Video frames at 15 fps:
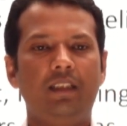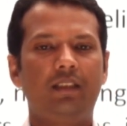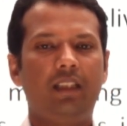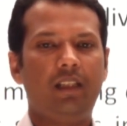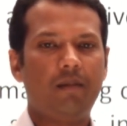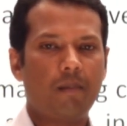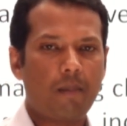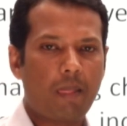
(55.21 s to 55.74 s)

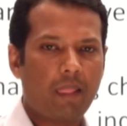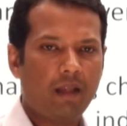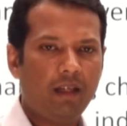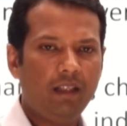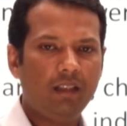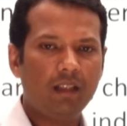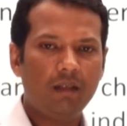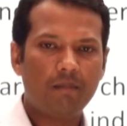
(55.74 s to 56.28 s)
See,
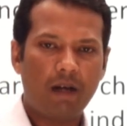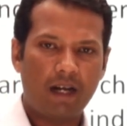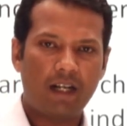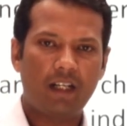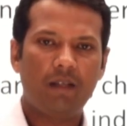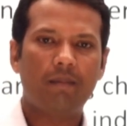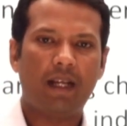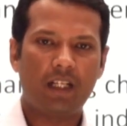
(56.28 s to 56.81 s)
in the
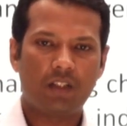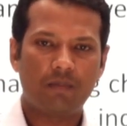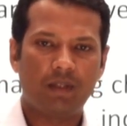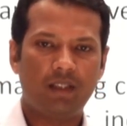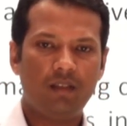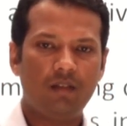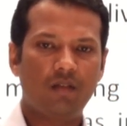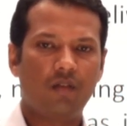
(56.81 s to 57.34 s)
marketing
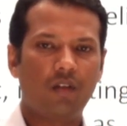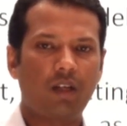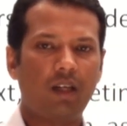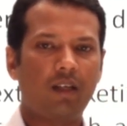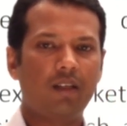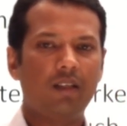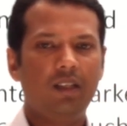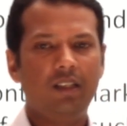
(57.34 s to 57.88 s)
management, okay,